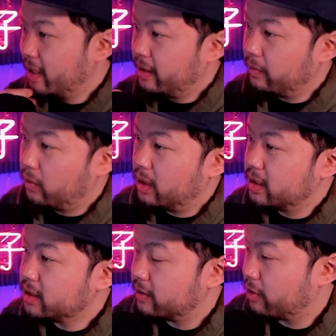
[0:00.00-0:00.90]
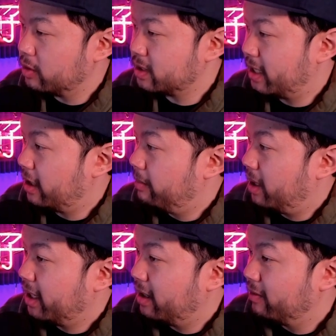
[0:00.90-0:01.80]
It was, of course, Sadio
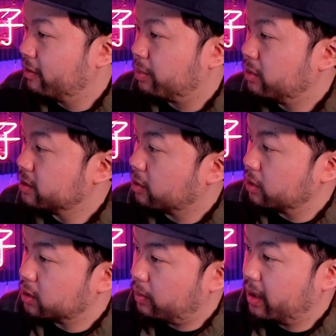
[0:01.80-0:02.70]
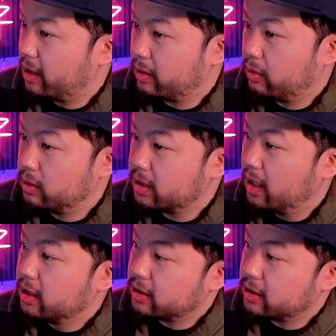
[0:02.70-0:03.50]
Mane of Liverpool scoring 29 goals.